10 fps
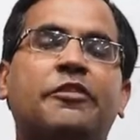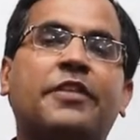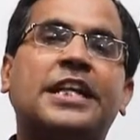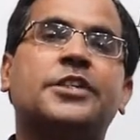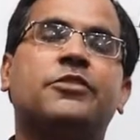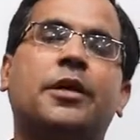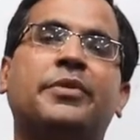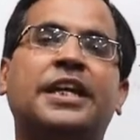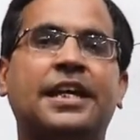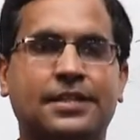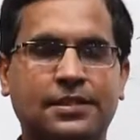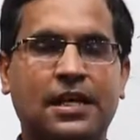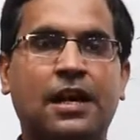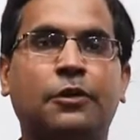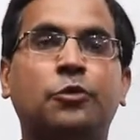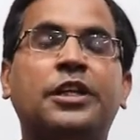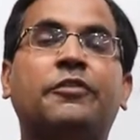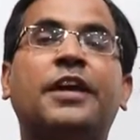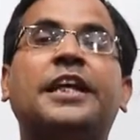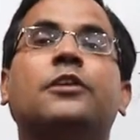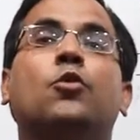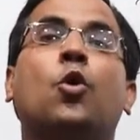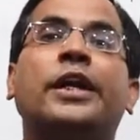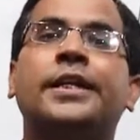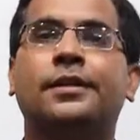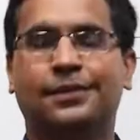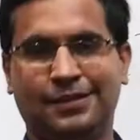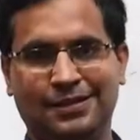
effective communicator? Are you effective orator?